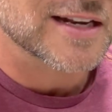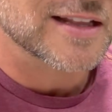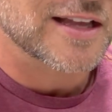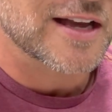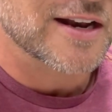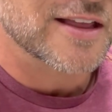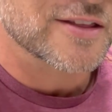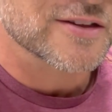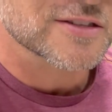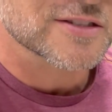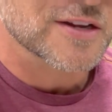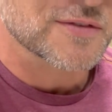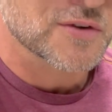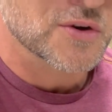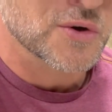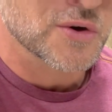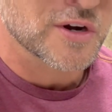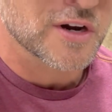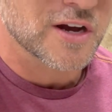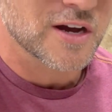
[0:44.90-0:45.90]
lot of other stuff
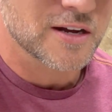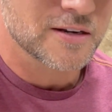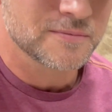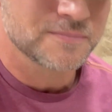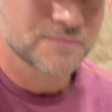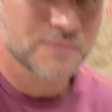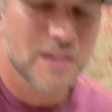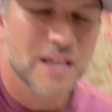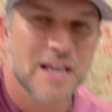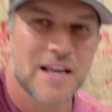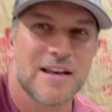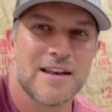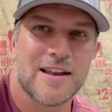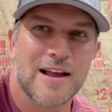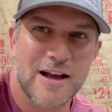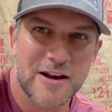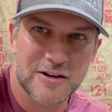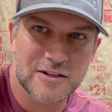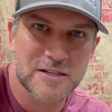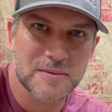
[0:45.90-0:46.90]
going on.
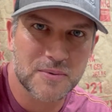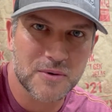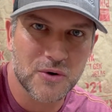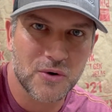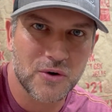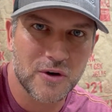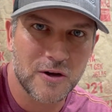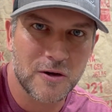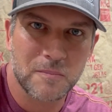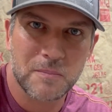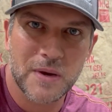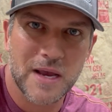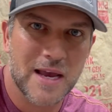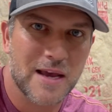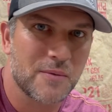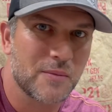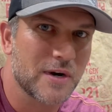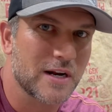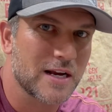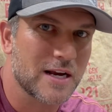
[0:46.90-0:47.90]
Not your typical oil
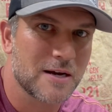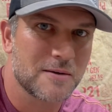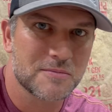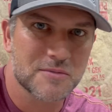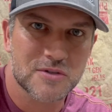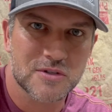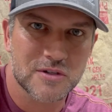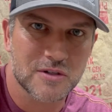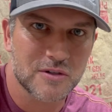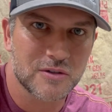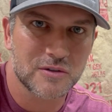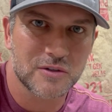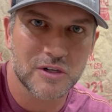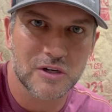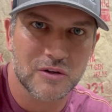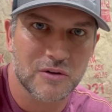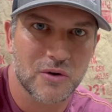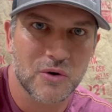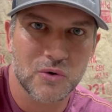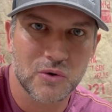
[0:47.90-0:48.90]
pan when it comes to, you
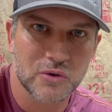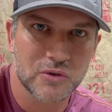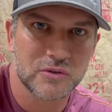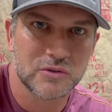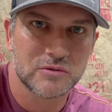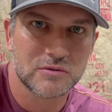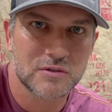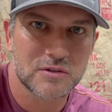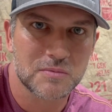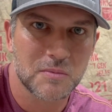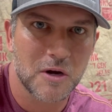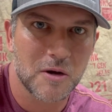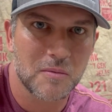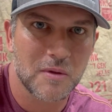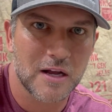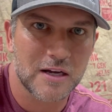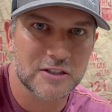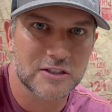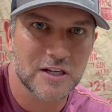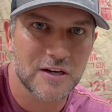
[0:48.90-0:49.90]
know, the old small
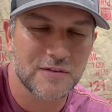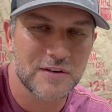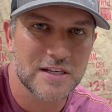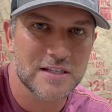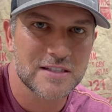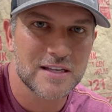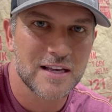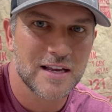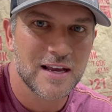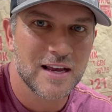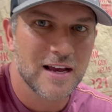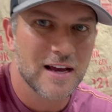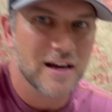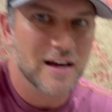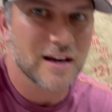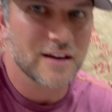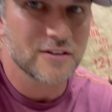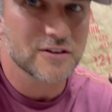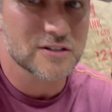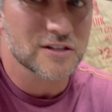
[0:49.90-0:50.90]
block Chevys.
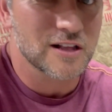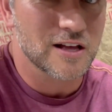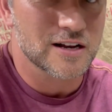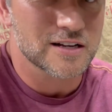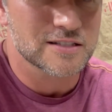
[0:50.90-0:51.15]
There's a lot of